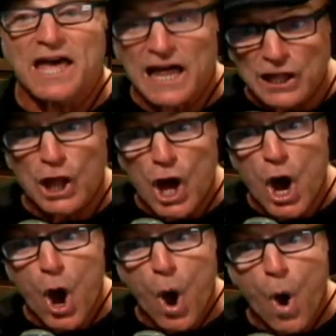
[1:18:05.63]

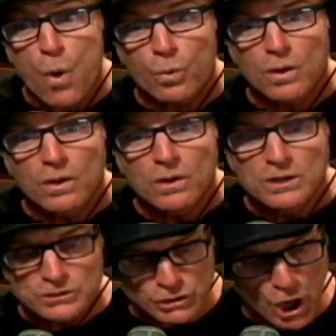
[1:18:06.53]
Hello?
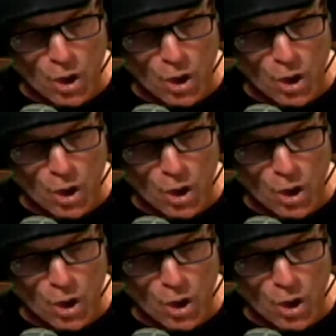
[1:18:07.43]
Joe,